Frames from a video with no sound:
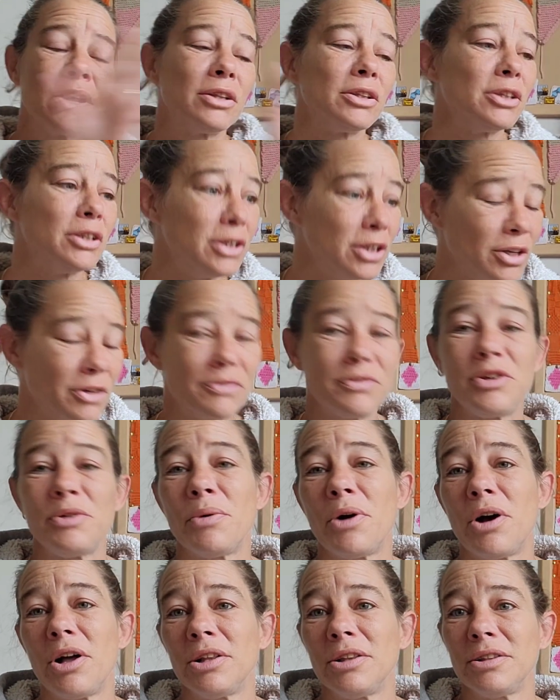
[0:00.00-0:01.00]
Love you
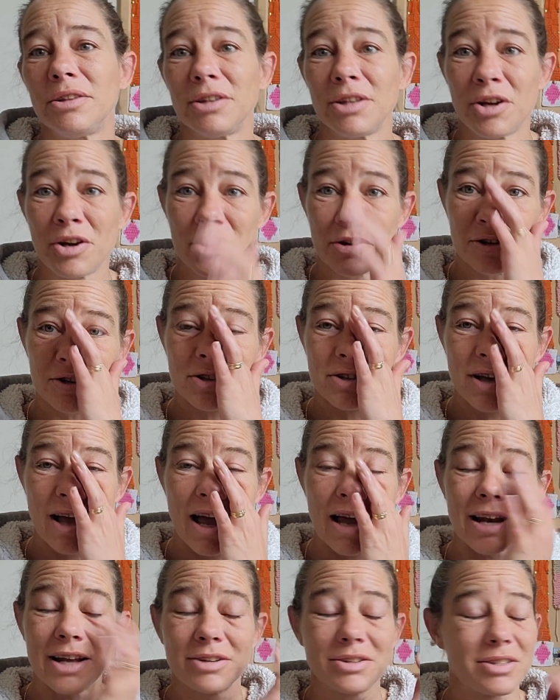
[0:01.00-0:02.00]
all, lords,
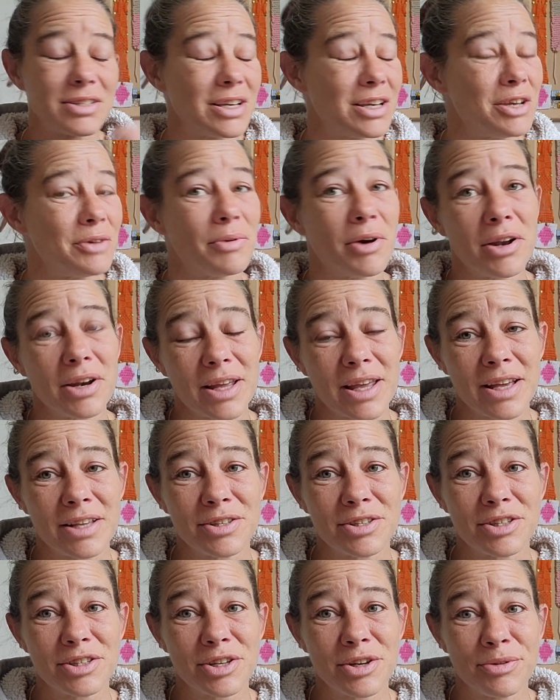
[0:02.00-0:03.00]
and I'll see you all again
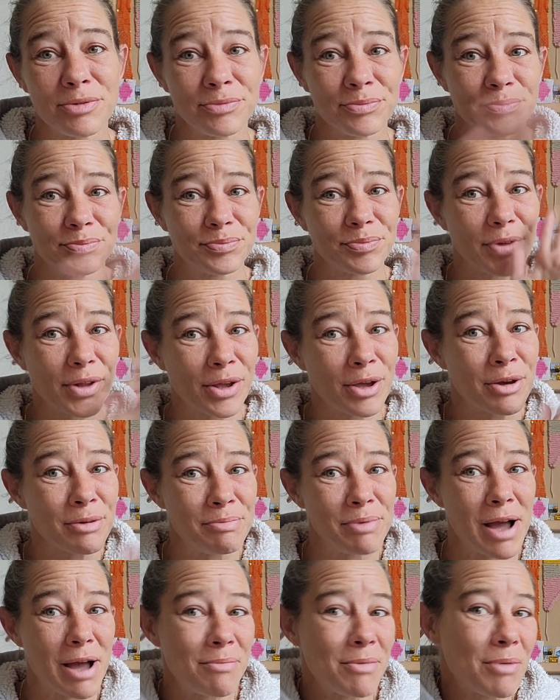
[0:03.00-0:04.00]
soon.
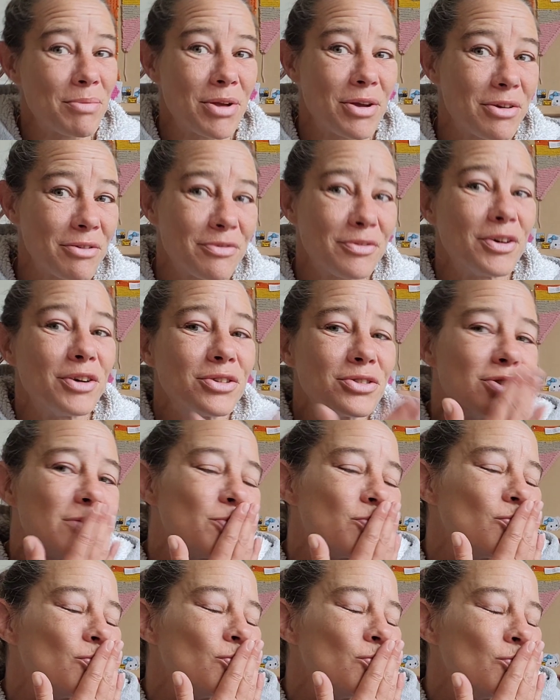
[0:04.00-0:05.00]
Goodbye, my beautifuls.
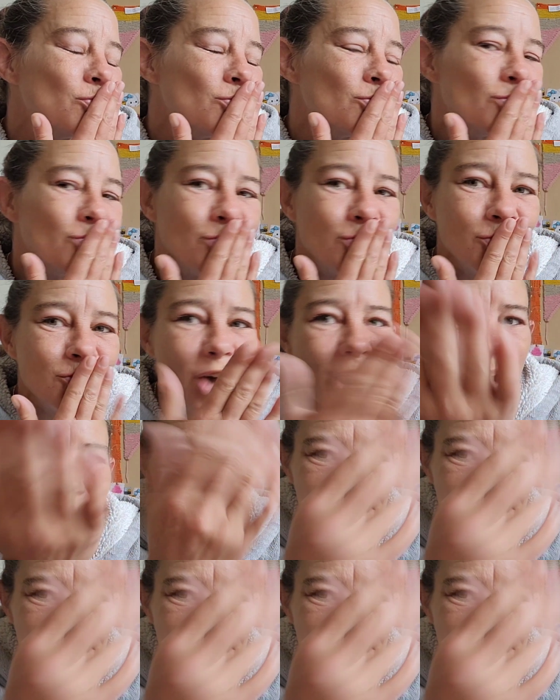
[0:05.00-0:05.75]
Mwah.